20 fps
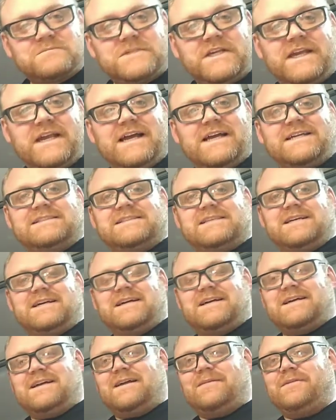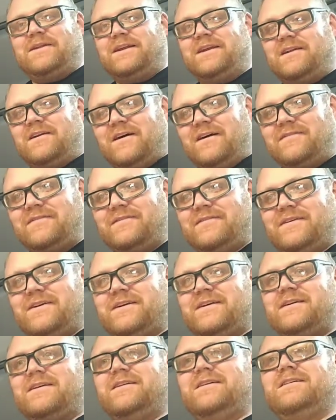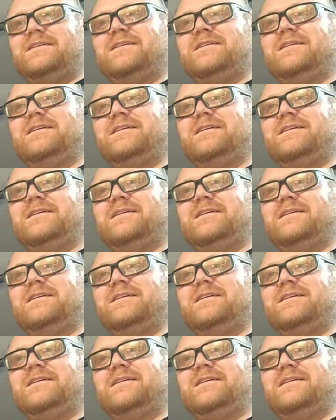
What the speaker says: guys, I'm going to get off of here.